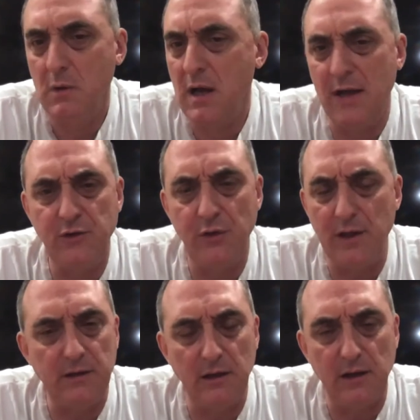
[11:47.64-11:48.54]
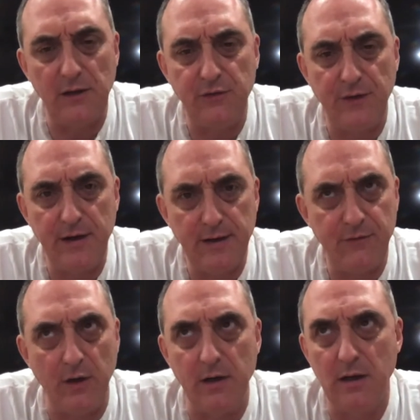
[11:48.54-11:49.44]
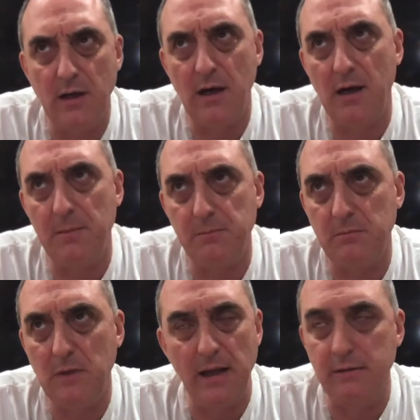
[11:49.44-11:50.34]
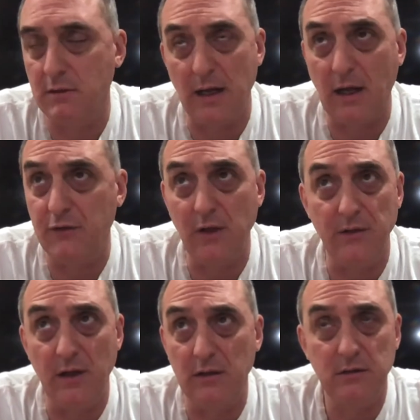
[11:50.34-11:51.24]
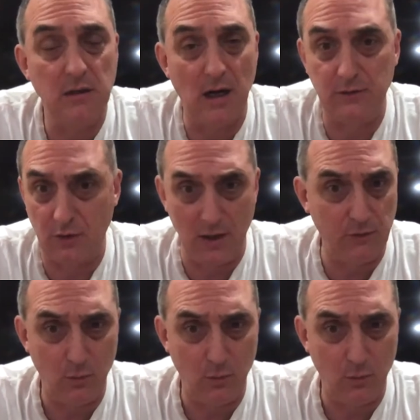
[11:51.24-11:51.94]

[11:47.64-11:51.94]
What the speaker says: do think they taste very different. And like I said, the Octarine's